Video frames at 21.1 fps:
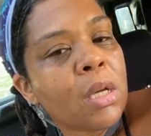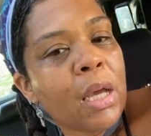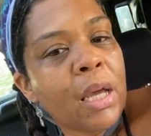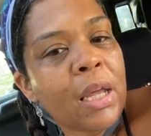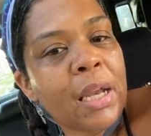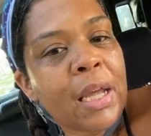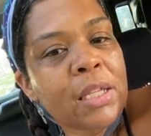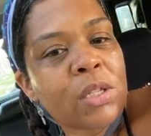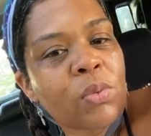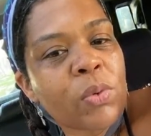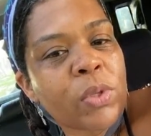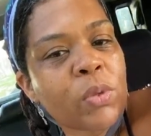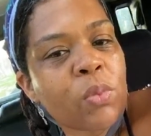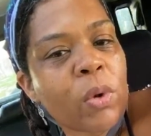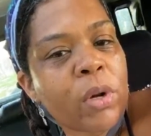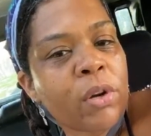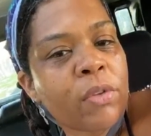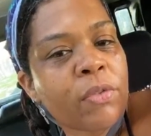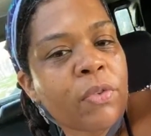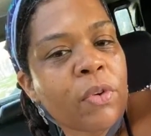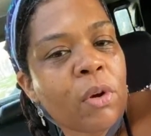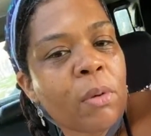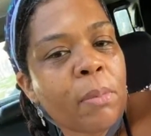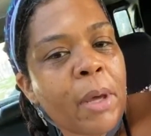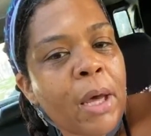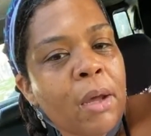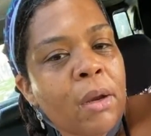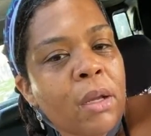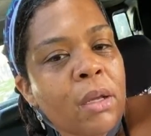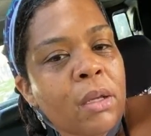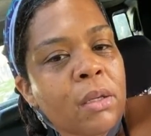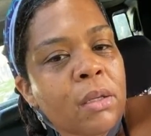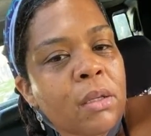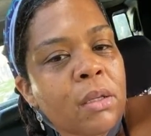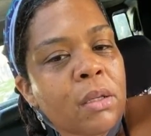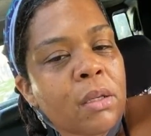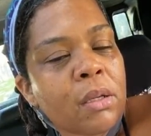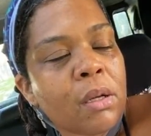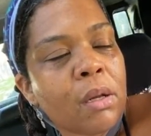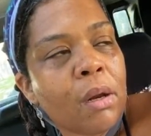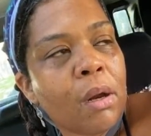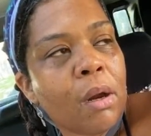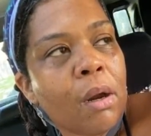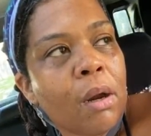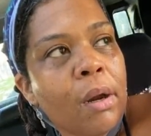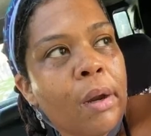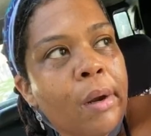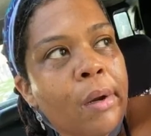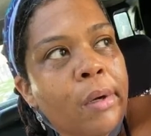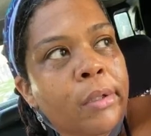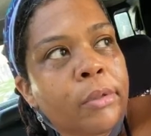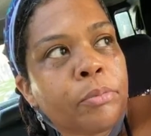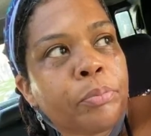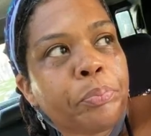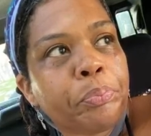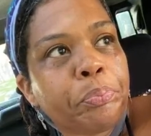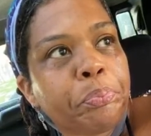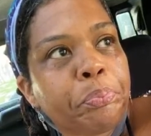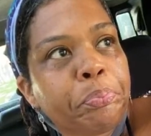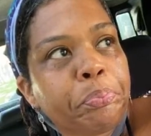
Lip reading: and that's what's wonderful about it. Um,